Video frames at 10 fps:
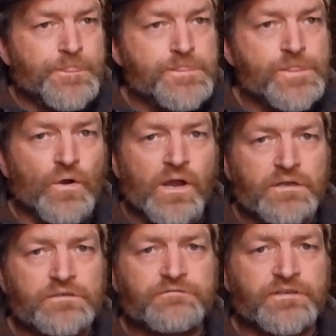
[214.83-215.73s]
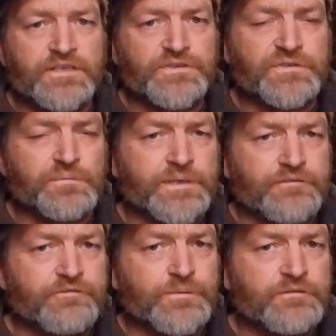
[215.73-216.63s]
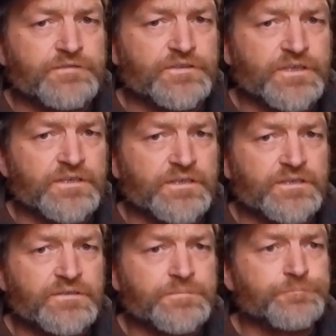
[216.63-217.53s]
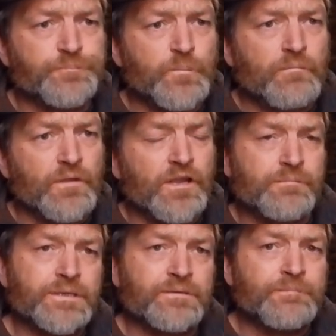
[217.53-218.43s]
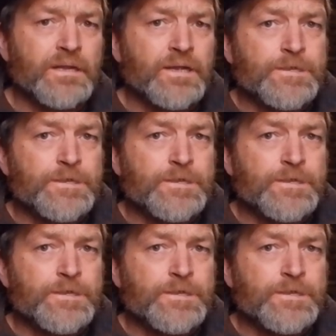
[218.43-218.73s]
not overly sweet from the Virginias. I mean,